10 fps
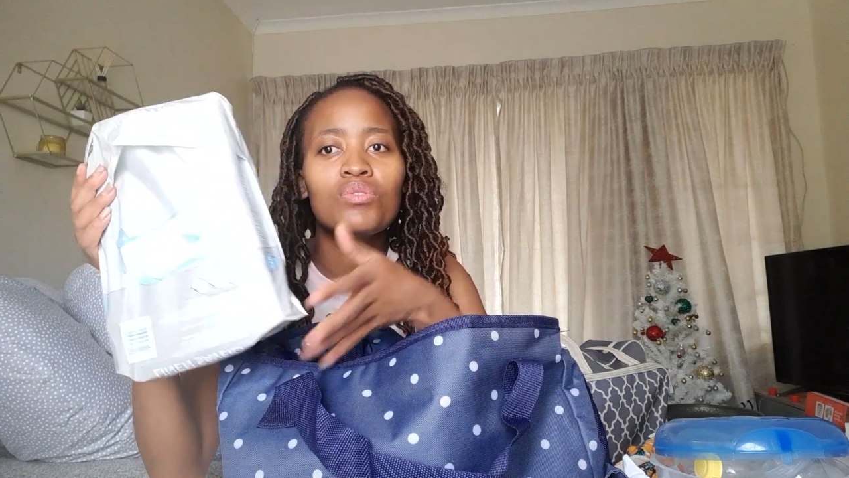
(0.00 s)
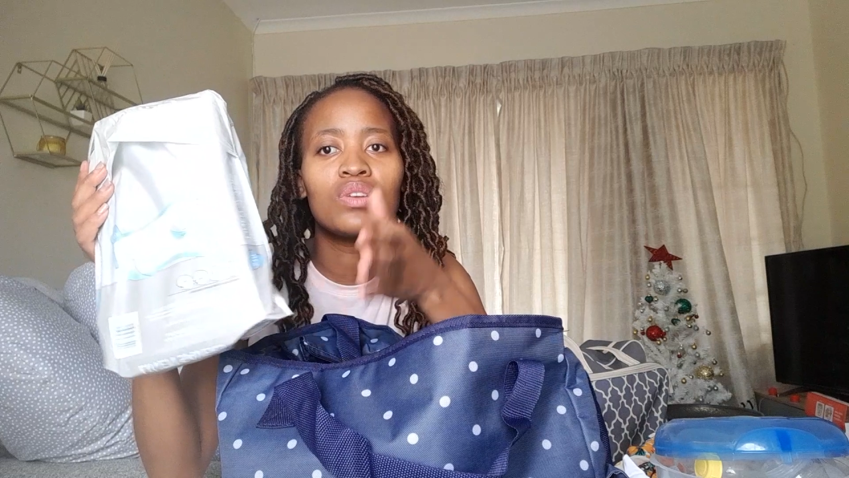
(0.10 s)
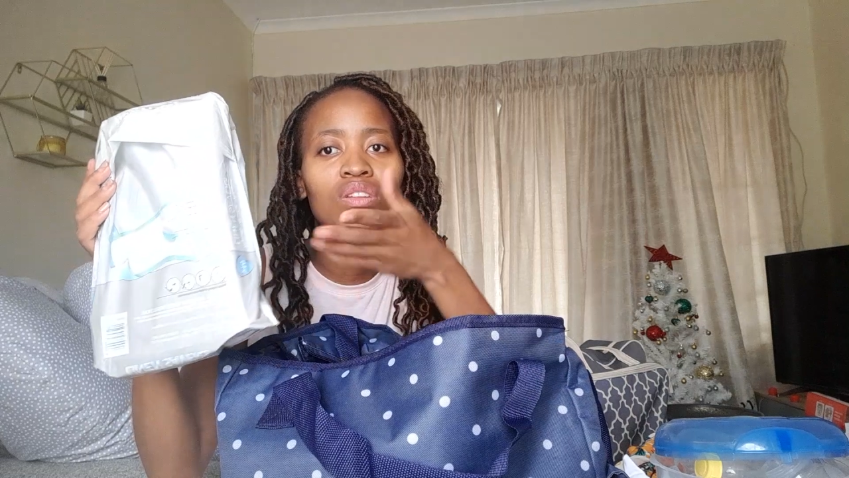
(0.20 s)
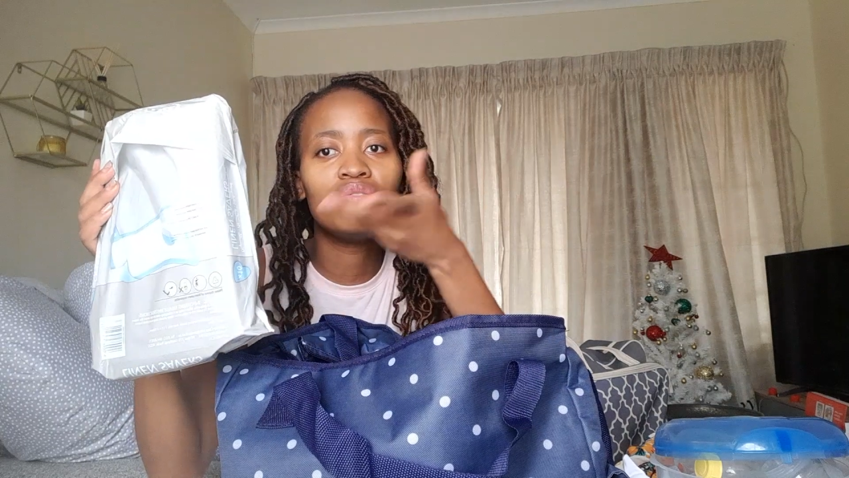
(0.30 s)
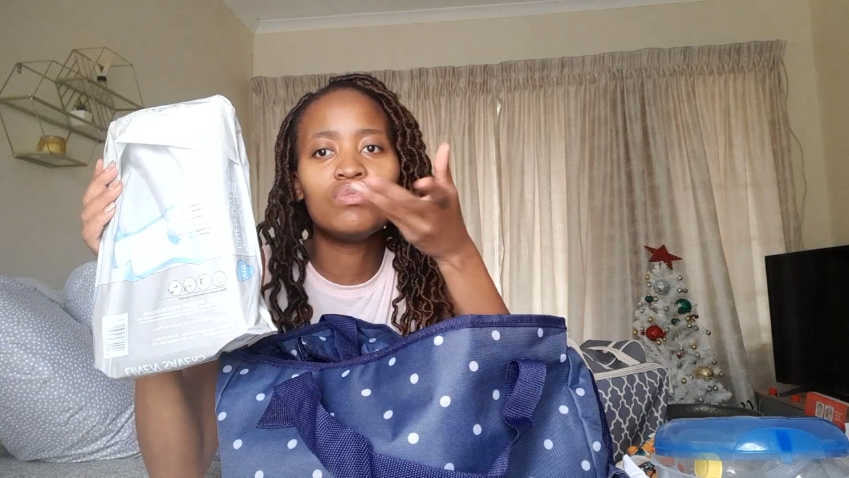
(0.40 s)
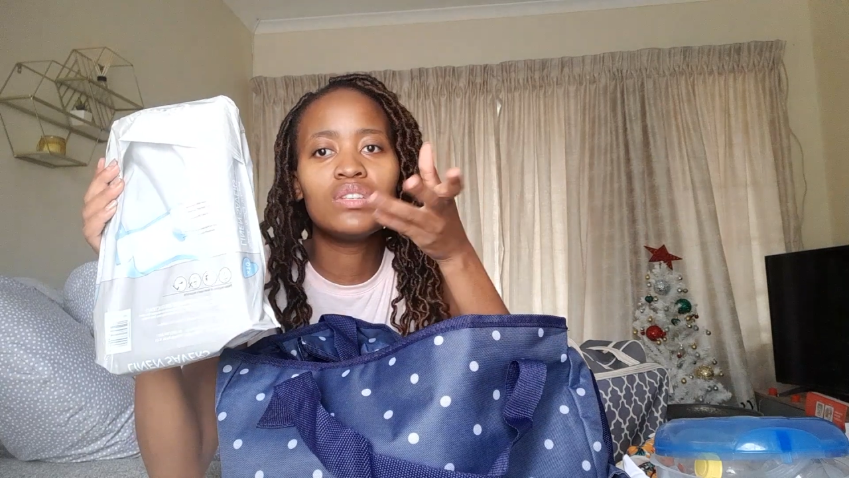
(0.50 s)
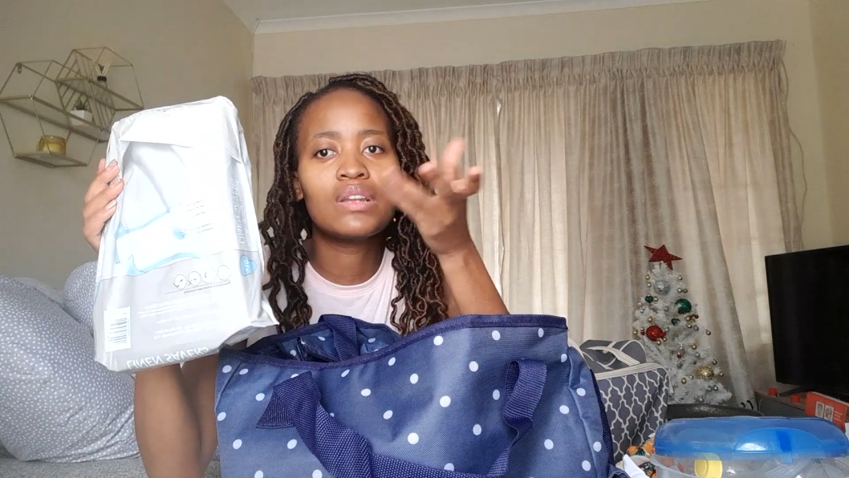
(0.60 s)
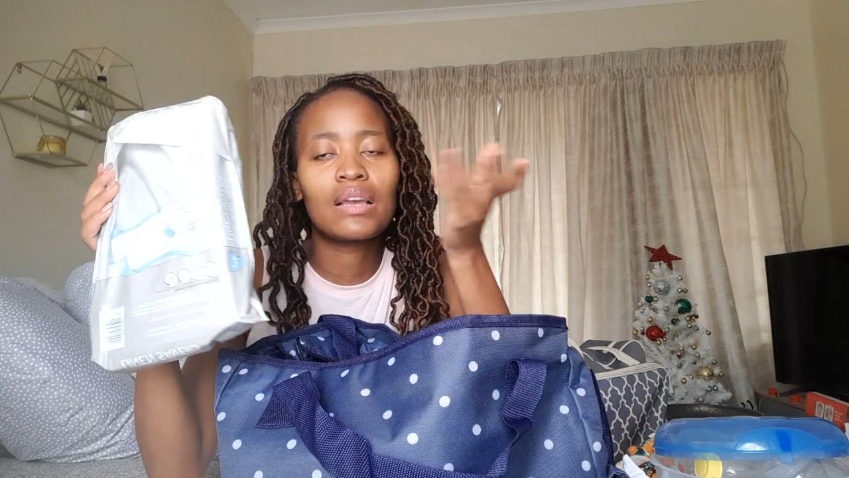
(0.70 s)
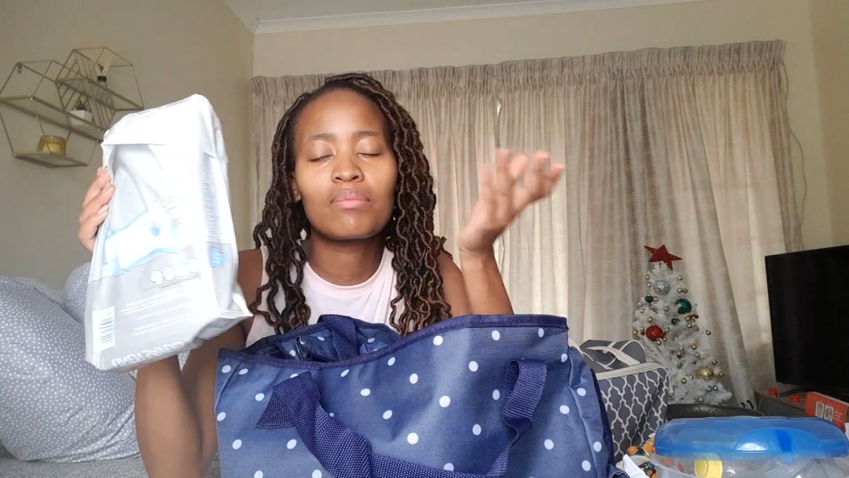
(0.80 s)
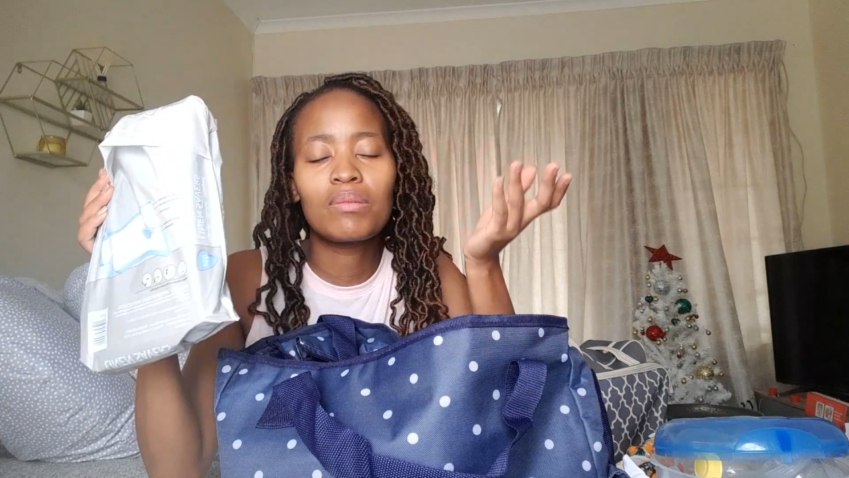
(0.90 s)
you can use it
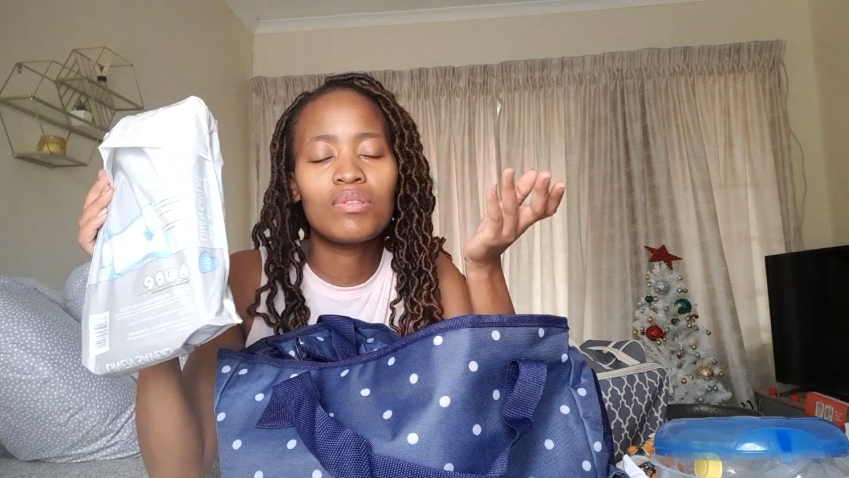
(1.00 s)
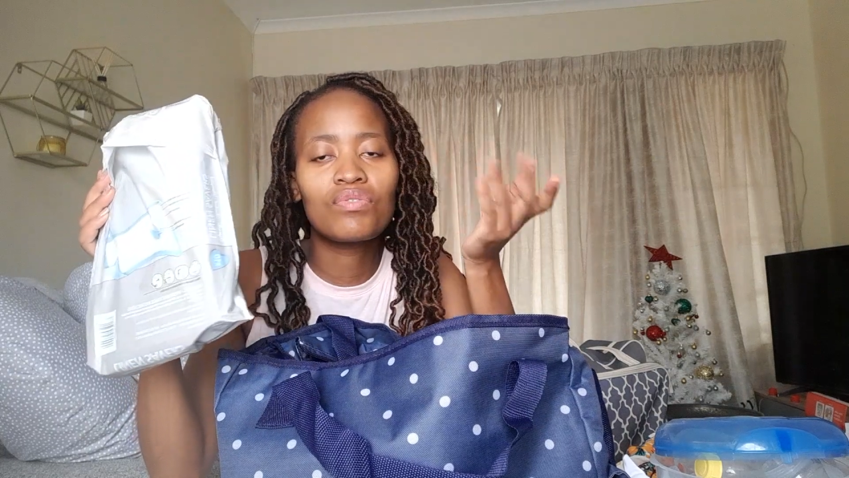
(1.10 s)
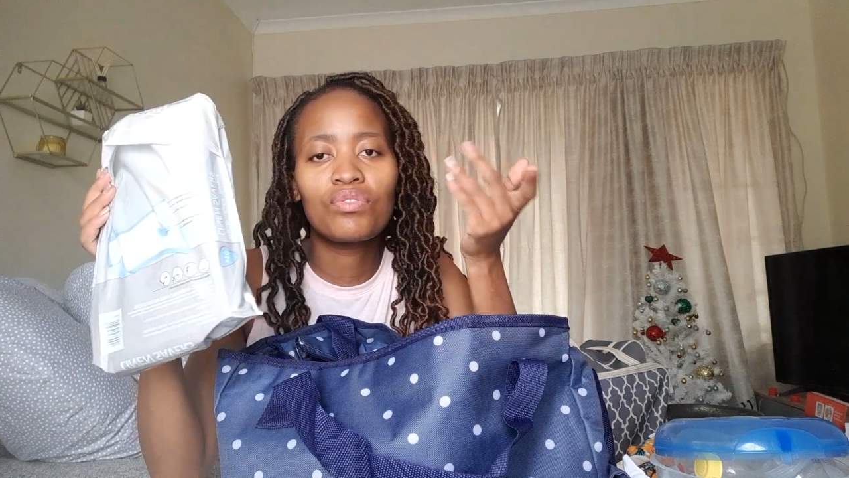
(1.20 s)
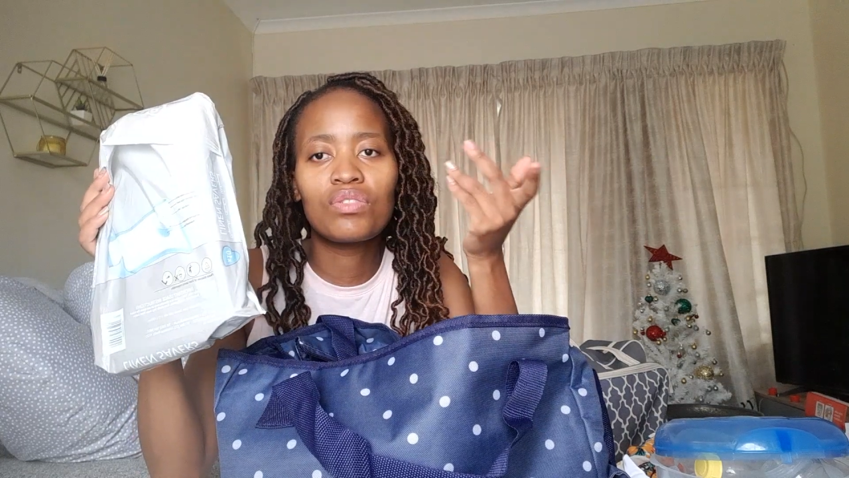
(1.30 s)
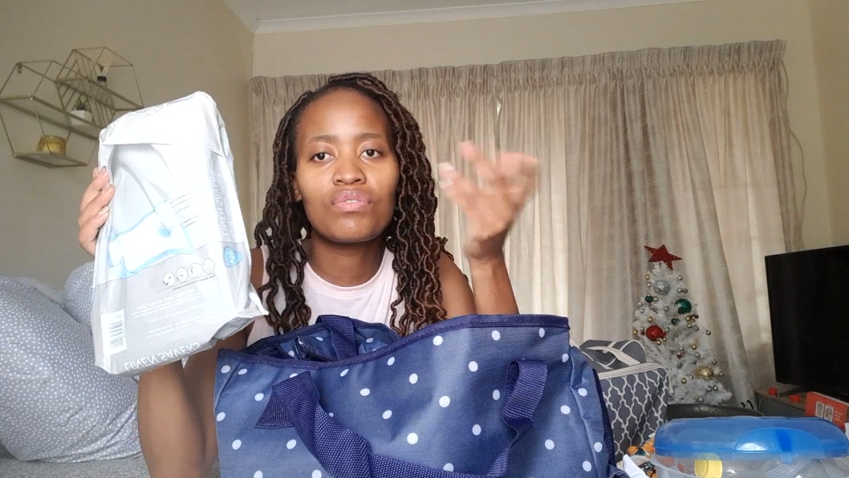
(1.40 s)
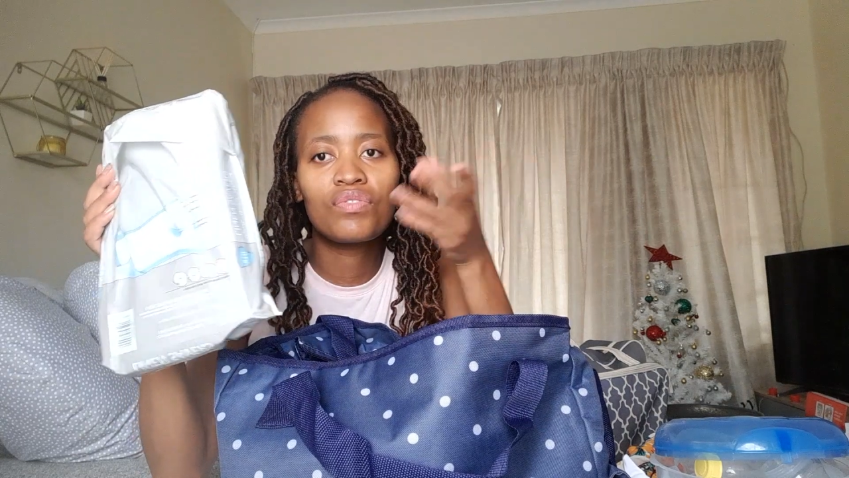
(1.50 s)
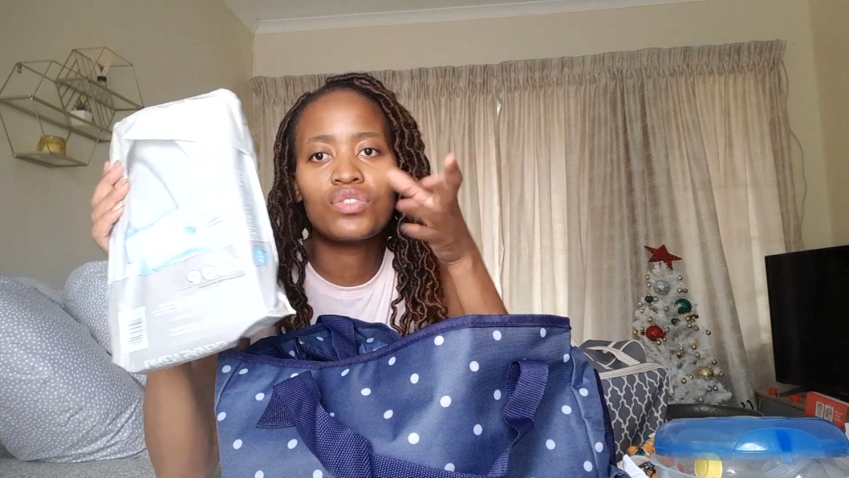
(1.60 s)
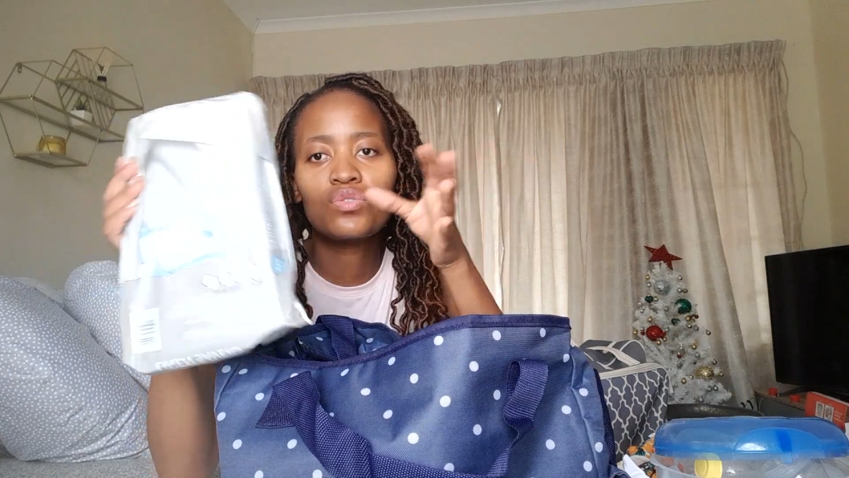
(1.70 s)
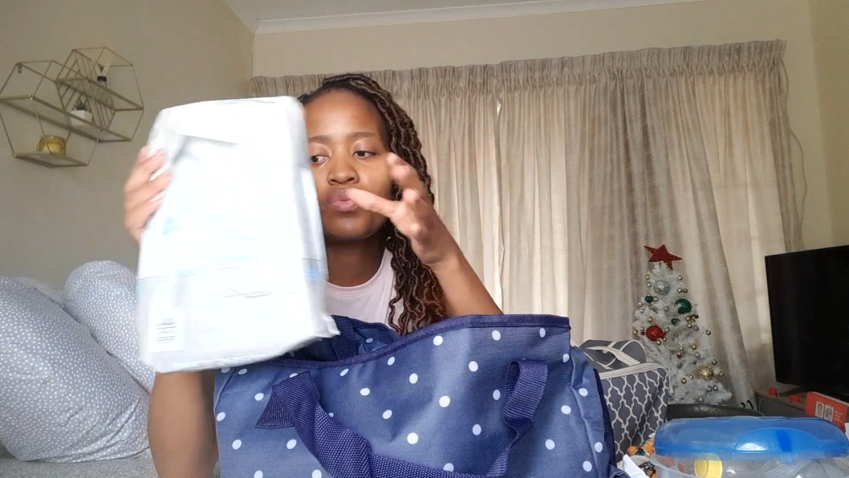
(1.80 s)
like maybe for the first